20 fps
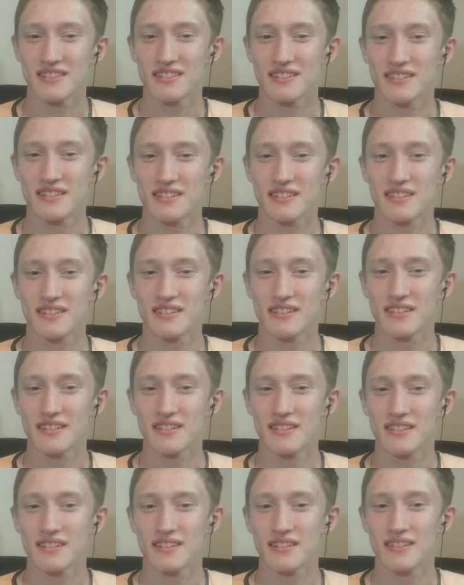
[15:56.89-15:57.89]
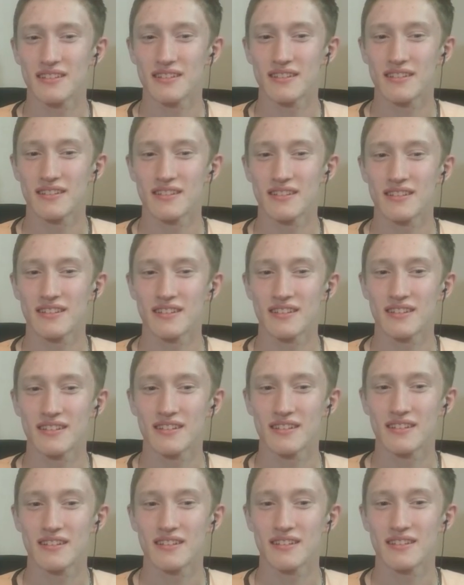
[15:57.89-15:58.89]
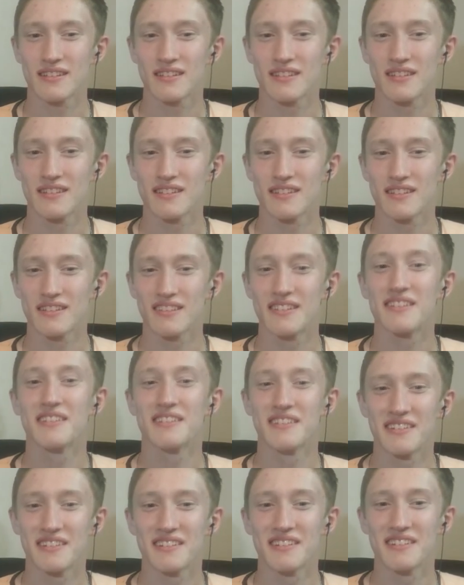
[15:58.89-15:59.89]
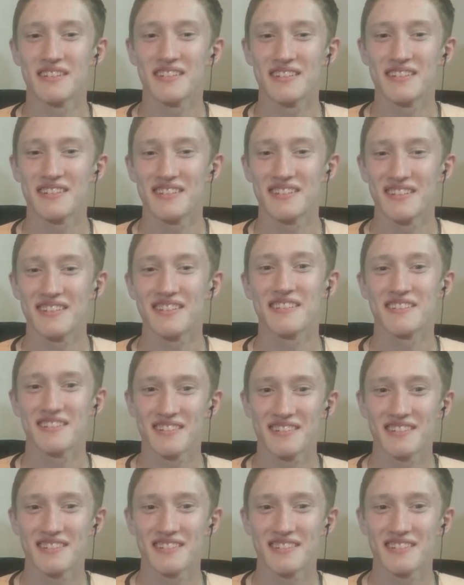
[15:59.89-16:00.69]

[no speech]